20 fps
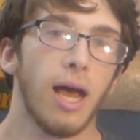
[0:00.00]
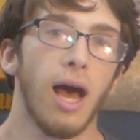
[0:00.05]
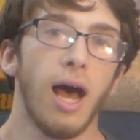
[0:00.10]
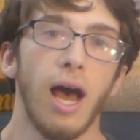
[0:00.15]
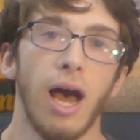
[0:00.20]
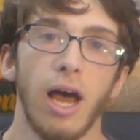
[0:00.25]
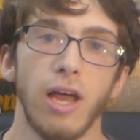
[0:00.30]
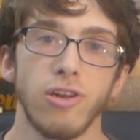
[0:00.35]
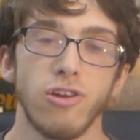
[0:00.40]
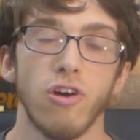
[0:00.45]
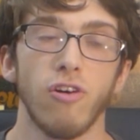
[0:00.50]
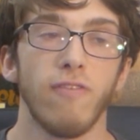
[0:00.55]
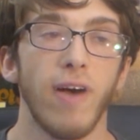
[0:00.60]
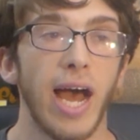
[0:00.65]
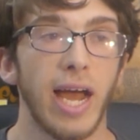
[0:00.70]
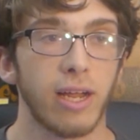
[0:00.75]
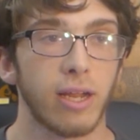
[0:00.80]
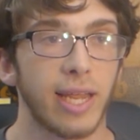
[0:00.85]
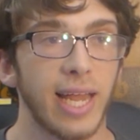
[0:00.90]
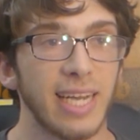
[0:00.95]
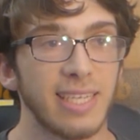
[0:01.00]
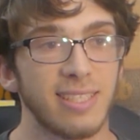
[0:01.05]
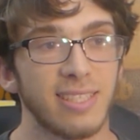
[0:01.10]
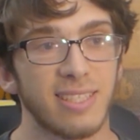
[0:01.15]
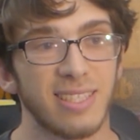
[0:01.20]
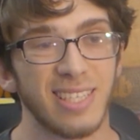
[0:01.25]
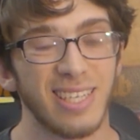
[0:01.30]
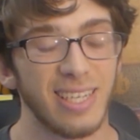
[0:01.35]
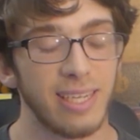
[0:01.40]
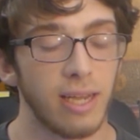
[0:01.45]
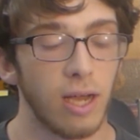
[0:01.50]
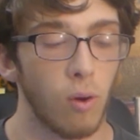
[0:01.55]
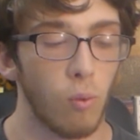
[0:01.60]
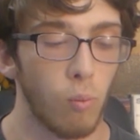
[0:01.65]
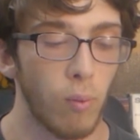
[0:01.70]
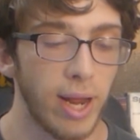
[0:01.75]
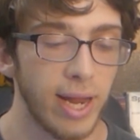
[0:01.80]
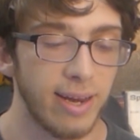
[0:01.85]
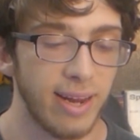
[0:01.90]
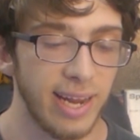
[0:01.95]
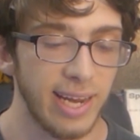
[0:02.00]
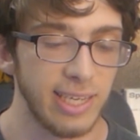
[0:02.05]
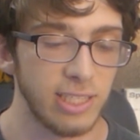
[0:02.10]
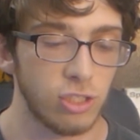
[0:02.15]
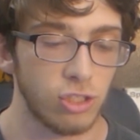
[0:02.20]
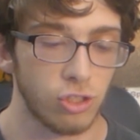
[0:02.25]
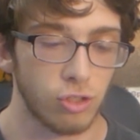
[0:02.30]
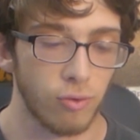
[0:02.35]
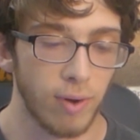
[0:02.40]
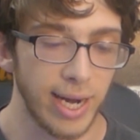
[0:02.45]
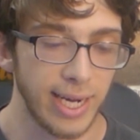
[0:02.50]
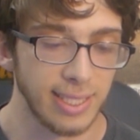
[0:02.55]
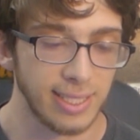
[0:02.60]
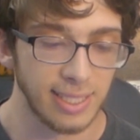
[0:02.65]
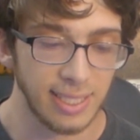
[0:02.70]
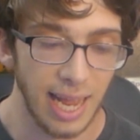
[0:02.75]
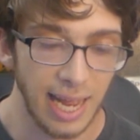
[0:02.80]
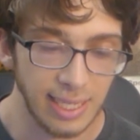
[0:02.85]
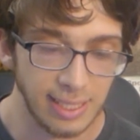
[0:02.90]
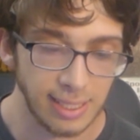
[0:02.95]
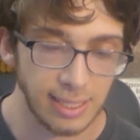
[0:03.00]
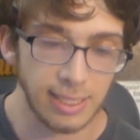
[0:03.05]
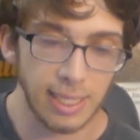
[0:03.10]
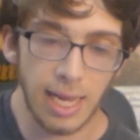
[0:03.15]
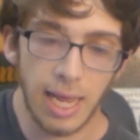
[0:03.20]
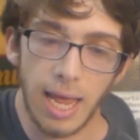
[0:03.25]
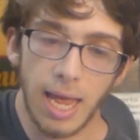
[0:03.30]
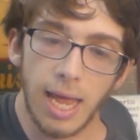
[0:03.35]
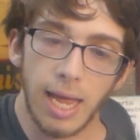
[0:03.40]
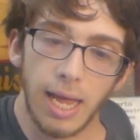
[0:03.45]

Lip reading: Novak gets the win in straight sets.